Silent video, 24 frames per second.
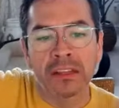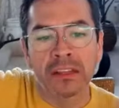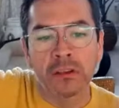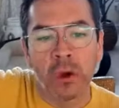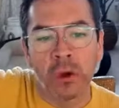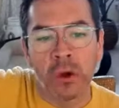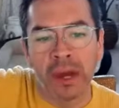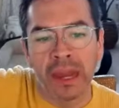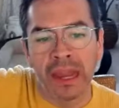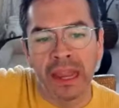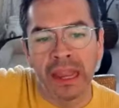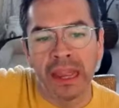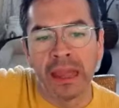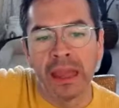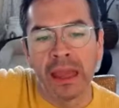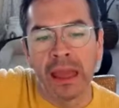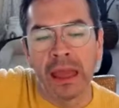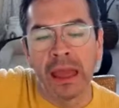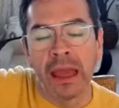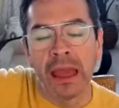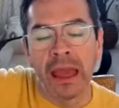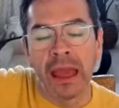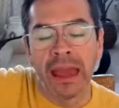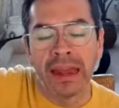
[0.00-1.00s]
ignoring
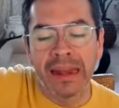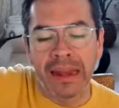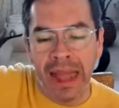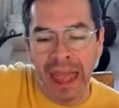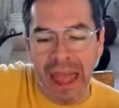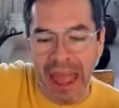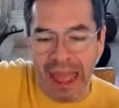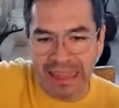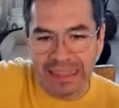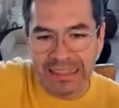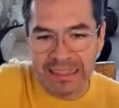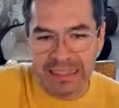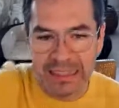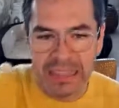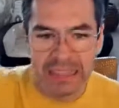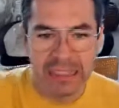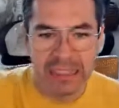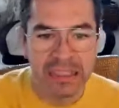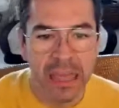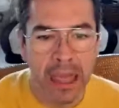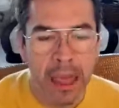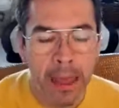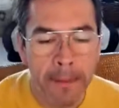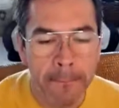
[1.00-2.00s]
an
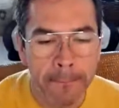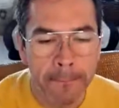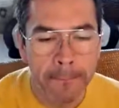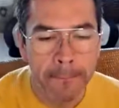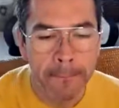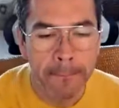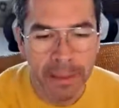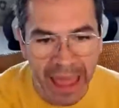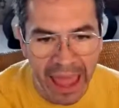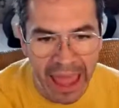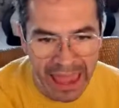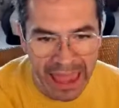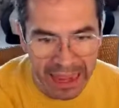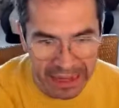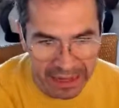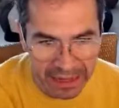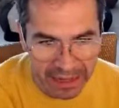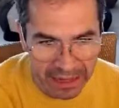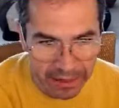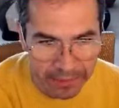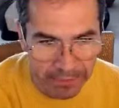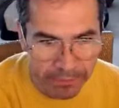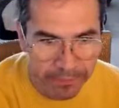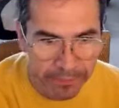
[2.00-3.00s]
exit
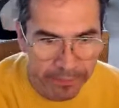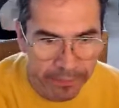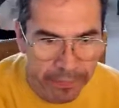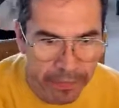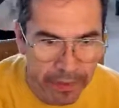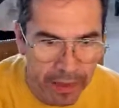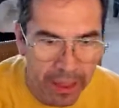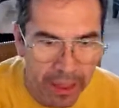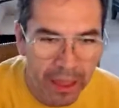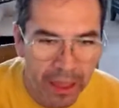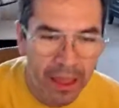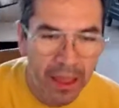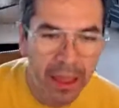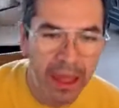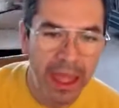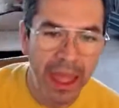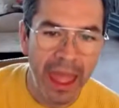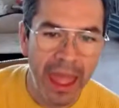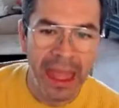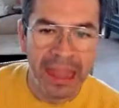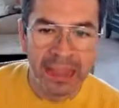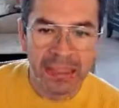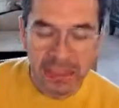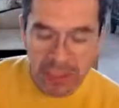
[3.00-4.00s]
plan.
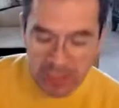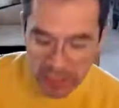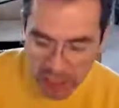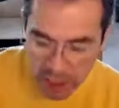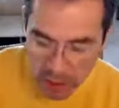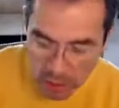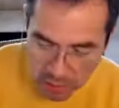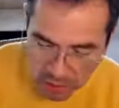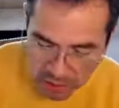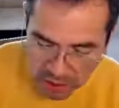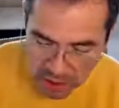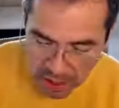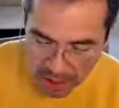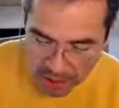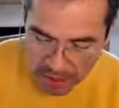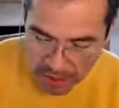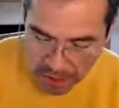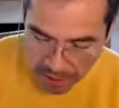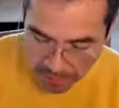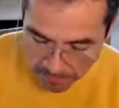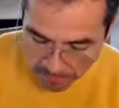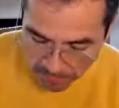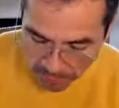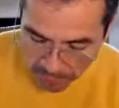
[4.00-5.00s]
Excuse
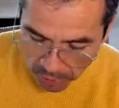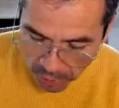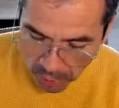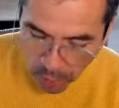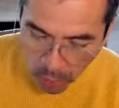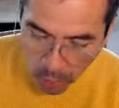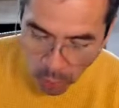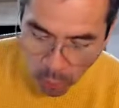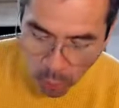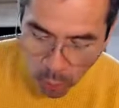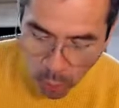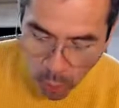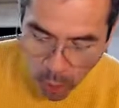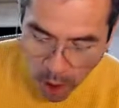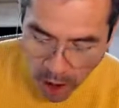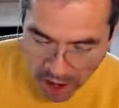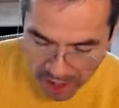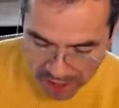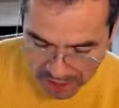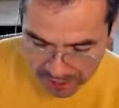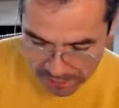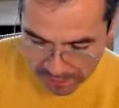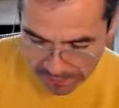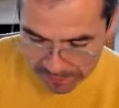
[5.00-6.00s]
number
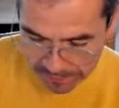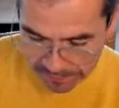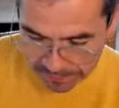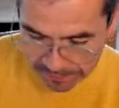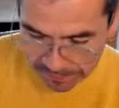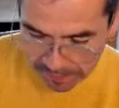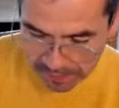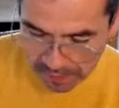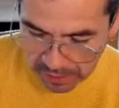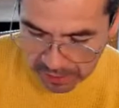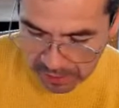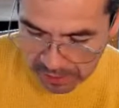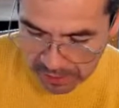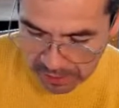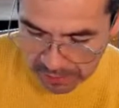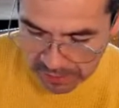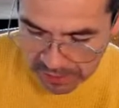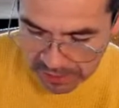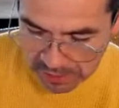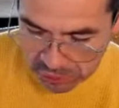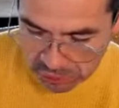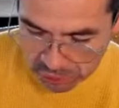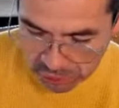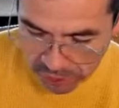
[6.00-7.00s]
one:
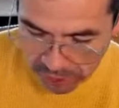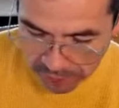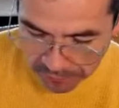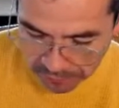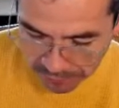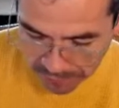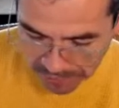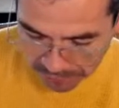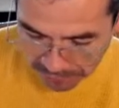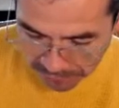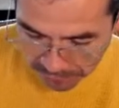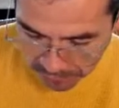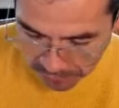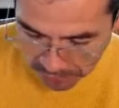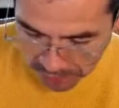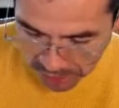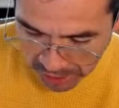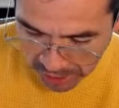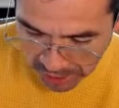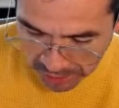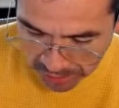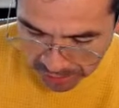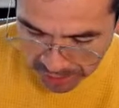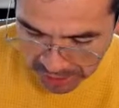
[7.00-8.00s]
let me turn off my
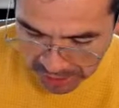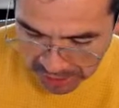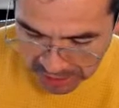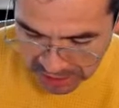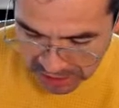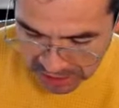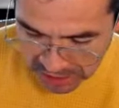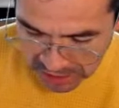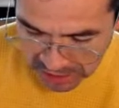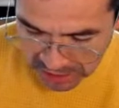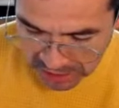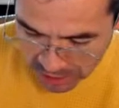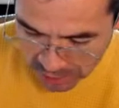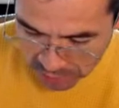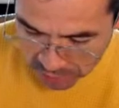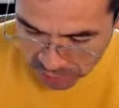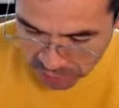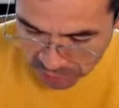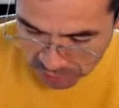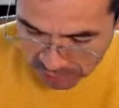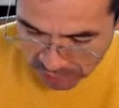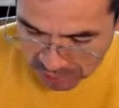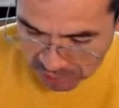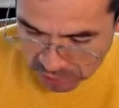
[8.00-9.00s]
phone. I apologize. I
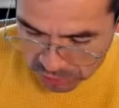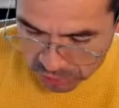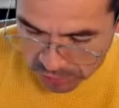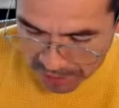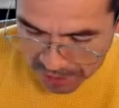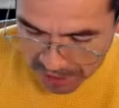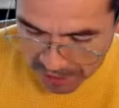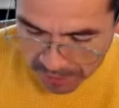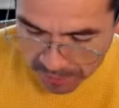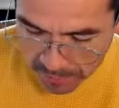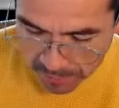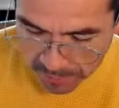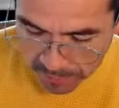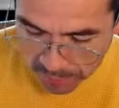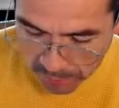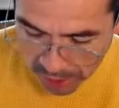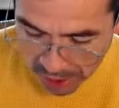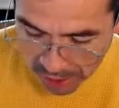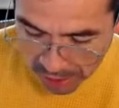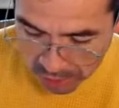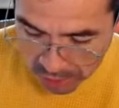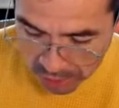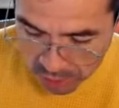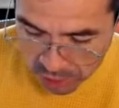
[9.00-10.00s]
usually do that
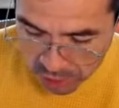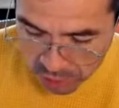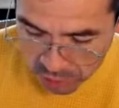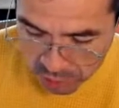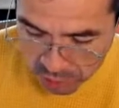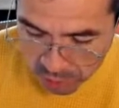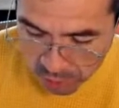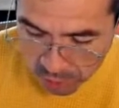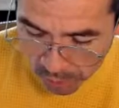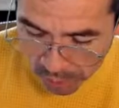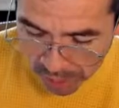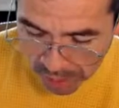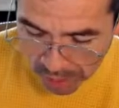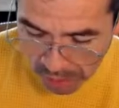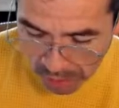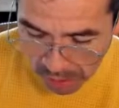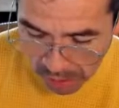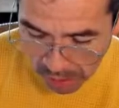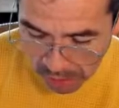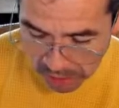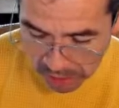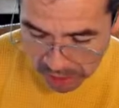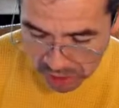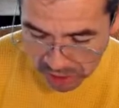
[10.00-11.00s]
prior to
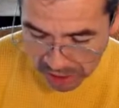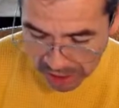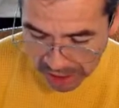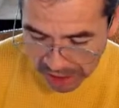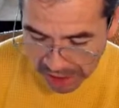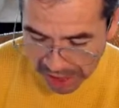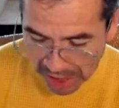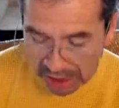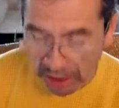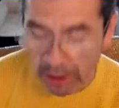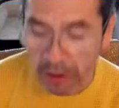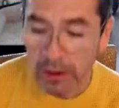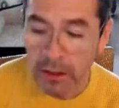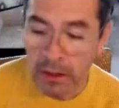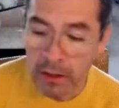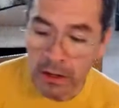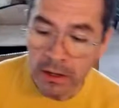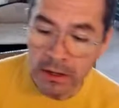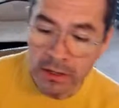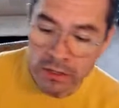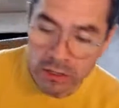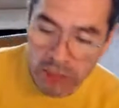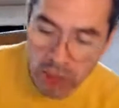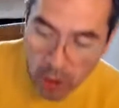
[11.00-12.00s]
going on the air.
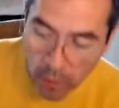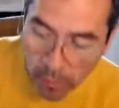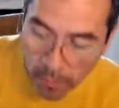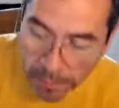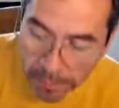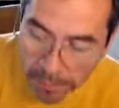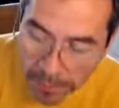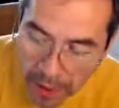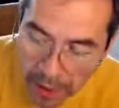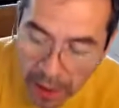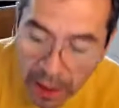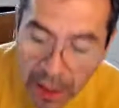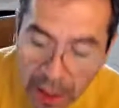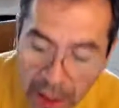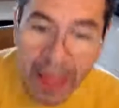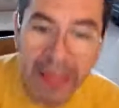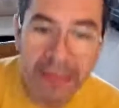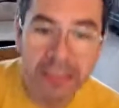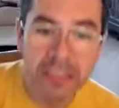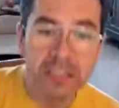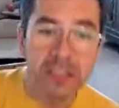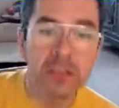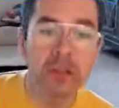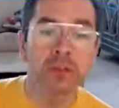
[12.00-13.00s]
So,
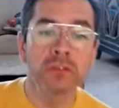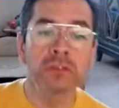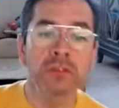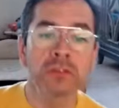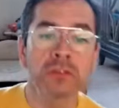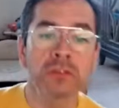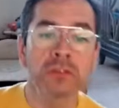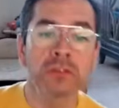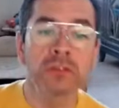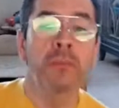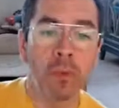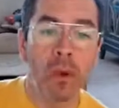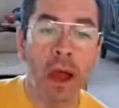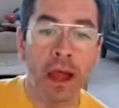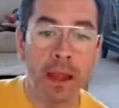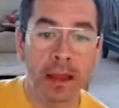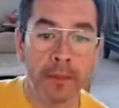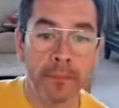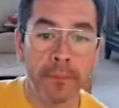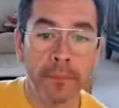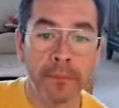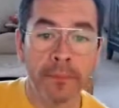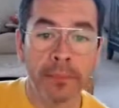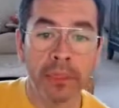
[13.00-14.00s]
excuse
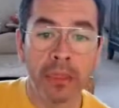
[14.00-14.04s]
one,